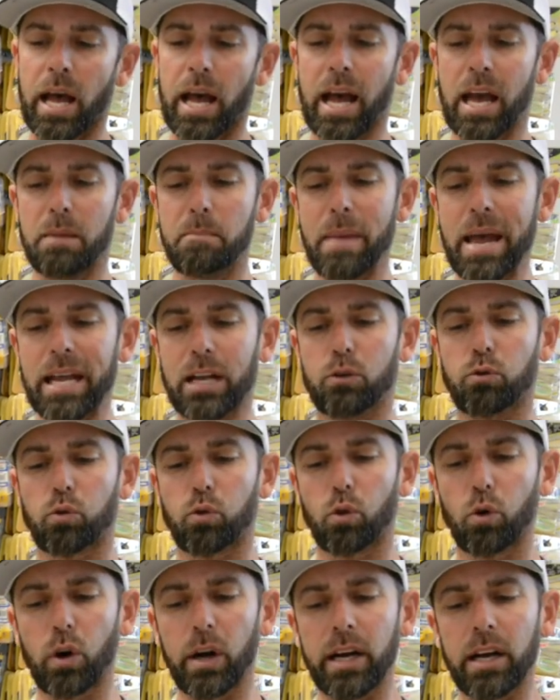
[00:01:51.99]
and make
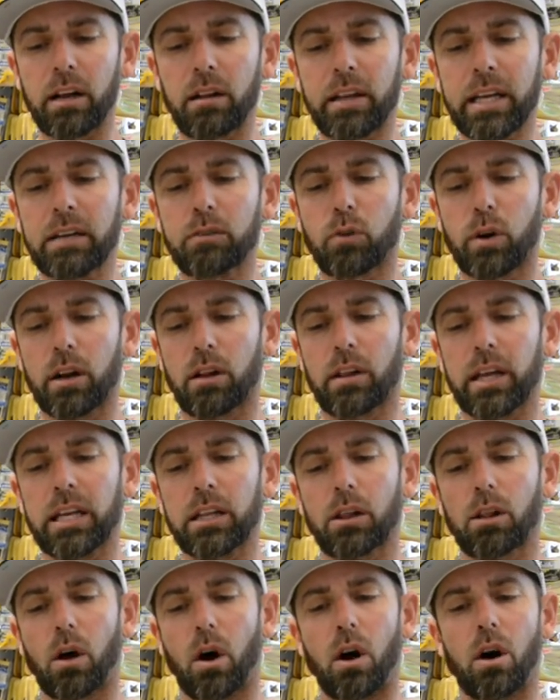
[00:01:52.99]
really,
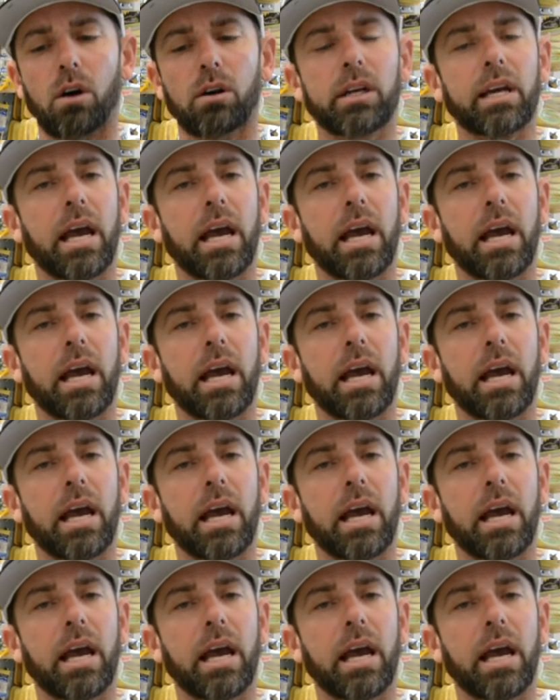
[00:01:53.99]
really long